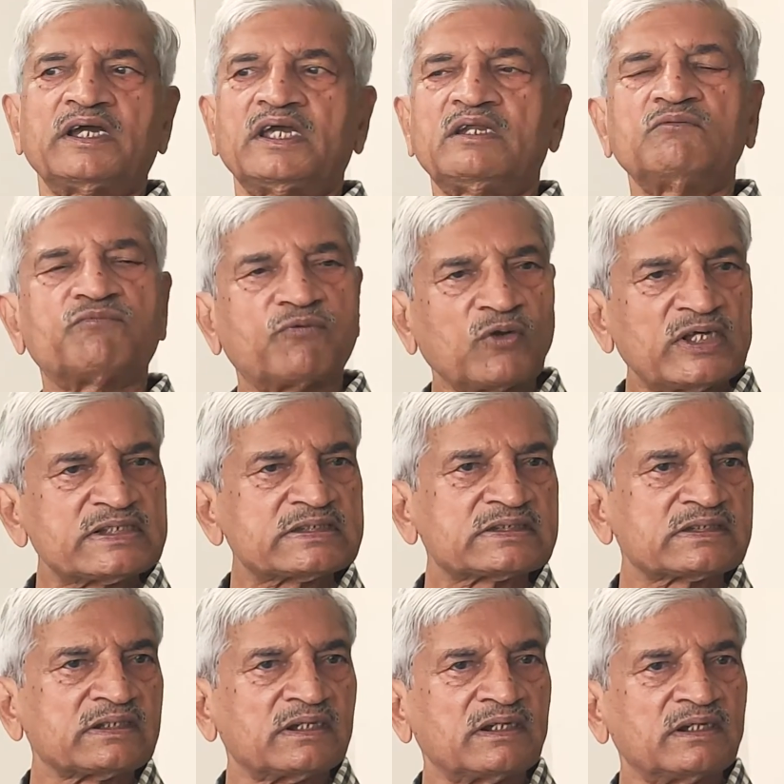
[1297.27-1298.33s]

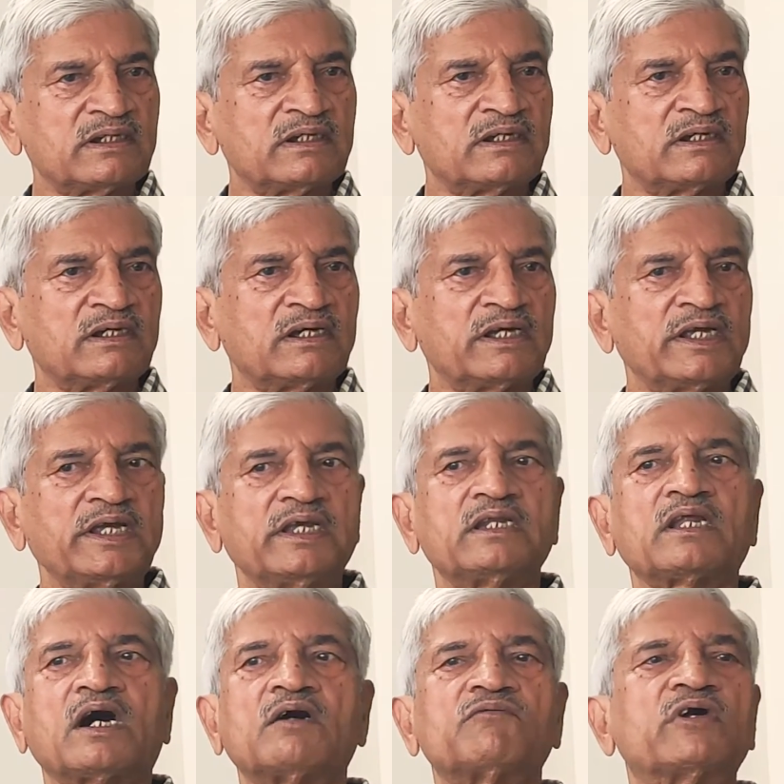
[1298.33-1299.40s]
influence
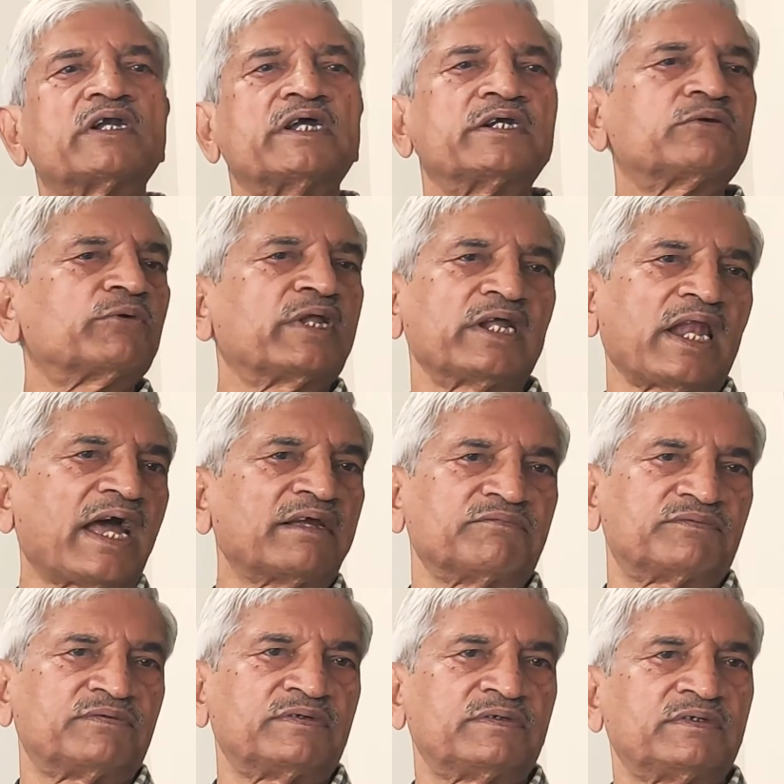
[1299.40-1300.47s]
in our day-to-day life.
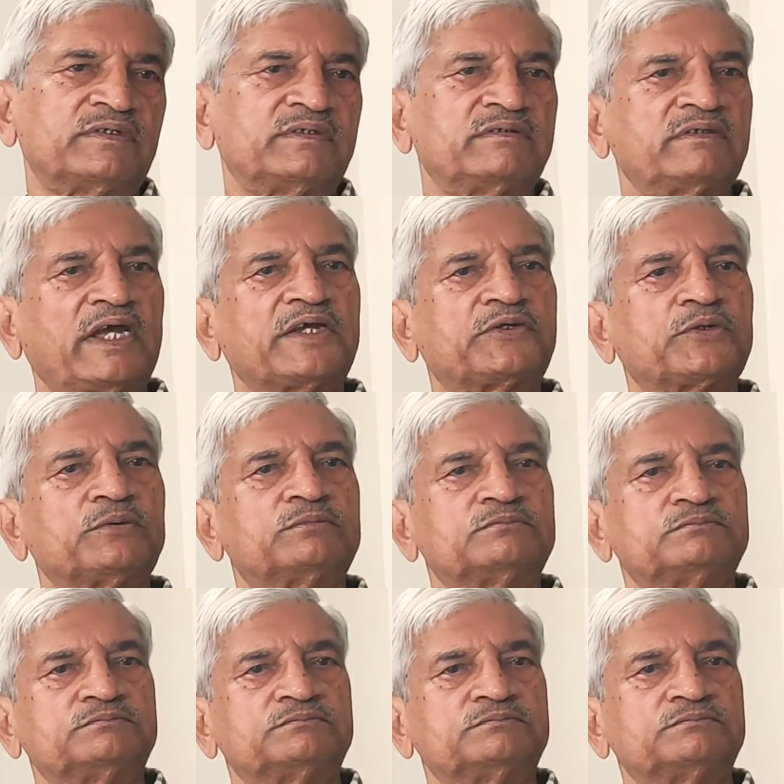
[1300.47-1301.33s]
Thank you.